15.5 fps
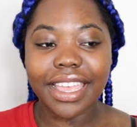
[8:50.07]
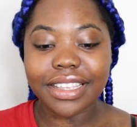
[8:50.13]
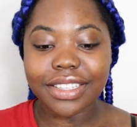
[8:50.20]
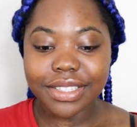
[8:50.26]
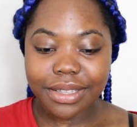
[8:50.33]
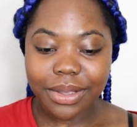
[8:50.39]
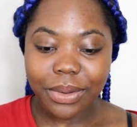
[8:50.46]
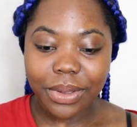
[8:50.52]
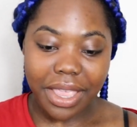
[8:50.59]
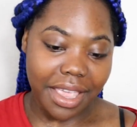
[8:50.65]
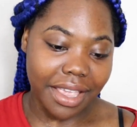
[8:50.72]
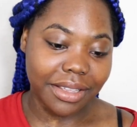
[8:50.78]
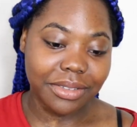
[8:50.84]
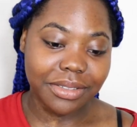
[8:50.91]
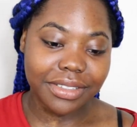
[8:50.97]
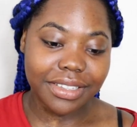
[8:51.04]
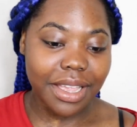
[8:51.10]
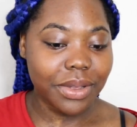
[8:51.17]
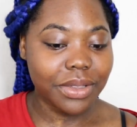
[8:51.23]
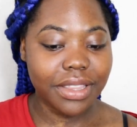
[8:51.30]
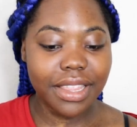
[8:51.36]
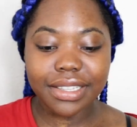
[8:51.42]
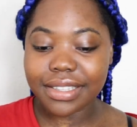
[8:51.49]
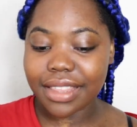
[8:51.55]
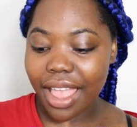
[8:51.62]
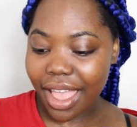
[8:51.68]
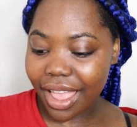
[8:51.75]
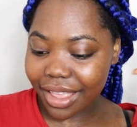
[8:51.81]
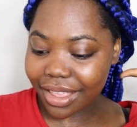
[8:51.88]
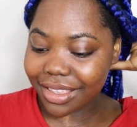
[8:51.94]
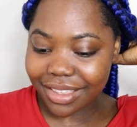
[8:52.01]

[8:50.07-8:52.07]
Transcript: So, yeah, that's that.